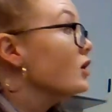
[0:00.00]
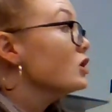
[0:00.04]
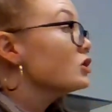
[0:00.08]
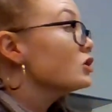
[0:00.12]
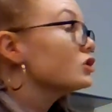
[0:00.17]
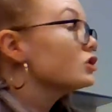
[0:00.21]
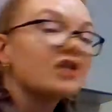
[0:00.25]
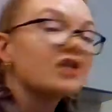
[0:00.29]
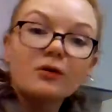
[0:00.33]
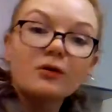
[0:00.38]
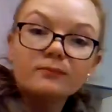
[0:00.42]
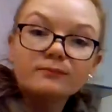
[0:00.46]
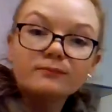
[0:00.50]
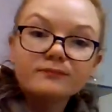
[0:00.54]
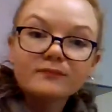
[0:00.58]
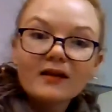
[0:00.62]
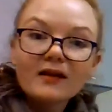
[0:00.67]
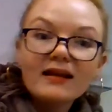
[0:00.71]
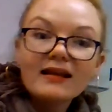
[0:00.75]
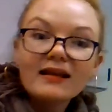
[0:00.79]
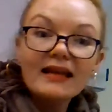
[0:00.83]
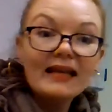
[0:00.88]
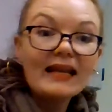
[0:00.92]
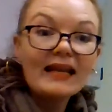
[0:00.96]
So
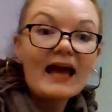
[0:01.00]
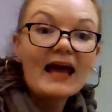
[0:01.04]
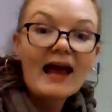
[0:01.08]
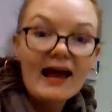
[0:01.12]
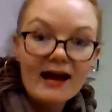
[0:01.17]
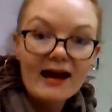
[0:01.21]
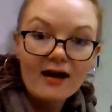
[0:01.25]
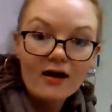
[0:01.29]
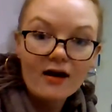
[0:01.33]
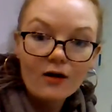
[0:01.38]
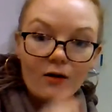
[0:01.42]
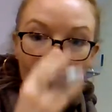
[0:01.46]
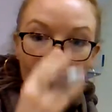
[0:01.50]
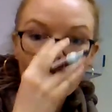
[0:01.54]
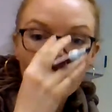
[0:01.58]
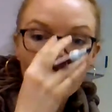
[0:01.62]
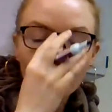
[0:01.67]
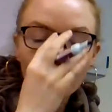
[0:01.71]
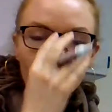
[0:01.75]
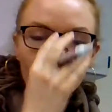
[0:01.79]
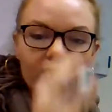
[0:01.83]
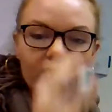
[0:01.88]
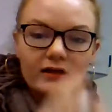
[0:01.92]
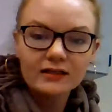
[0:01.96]
now
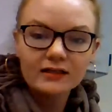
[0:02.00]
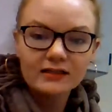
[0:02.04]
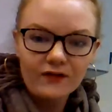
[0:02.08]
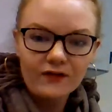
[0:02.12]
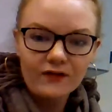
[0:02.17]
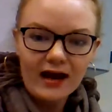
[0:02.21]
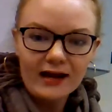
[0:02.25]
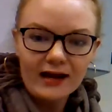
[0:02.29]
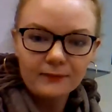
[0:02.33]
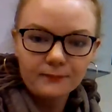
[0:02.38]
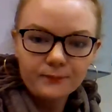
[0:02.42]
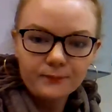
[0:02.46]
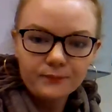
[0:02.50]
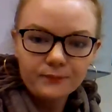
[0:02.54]
we're going to divide.